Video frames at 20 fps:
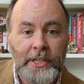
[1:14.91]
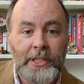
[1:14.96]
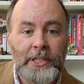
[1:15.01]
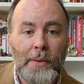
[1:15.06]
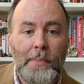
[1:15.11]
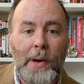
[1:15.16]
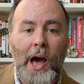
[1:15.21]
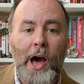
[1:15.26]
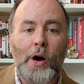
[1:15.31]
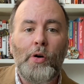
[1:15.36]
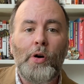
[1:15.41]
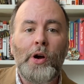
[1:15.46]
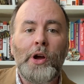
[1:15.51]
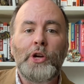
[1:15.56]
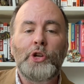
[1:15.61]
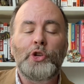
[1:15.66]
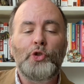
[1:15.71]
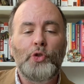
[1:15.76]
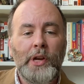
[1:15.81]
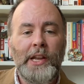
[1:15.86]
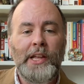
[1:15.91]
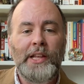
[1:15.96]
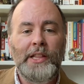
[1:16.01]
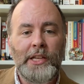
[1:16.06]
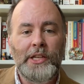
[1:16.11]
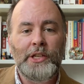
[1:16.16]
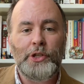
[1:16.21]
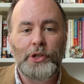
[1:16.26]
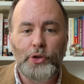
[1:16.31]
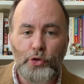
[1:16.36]
Somehow, treating
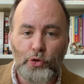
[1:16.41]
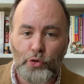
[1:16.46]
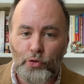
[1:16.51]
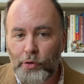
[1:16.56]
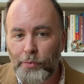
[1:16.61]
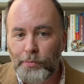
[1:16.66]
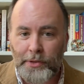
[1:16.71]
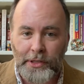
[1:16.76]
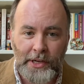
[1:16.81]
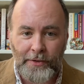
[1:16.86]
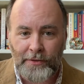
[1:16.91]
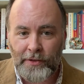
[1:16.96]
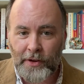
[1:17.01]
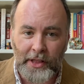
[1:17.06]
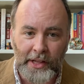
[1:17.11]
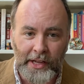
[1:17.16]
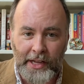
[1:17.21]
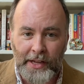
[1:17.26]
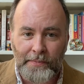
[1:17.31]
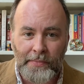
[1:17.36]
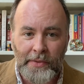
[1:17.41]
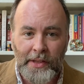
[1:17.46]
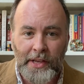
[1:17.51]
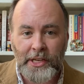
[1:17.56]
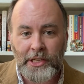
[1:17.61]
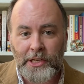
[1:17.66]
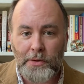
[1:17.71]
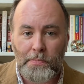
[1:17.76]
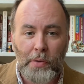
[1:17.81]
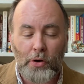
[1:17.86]
these two groups differently
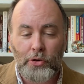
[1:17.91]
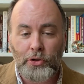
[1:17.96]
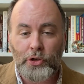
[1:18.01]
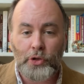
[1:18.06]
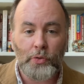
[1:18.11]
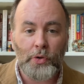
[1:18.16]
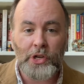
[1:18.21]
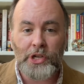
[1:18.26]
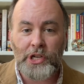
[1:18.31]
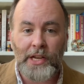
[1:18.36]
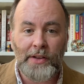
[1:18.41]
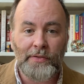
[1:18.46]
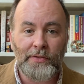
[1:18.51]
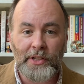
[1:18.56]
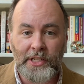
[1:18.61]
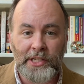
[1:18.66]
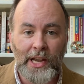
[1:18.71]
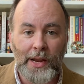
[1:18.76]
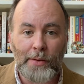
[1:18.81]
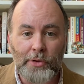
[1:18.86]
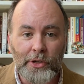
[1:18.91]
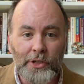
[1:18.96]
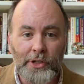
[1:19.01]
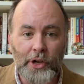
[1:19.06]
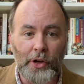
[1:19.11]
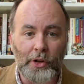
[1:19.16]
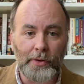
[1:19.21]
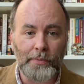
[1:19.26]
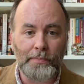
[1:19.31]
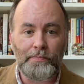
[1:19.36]
is supposed to achieve the same
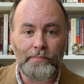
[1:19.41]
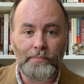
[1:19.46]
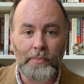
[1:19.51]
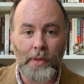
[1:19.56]
result: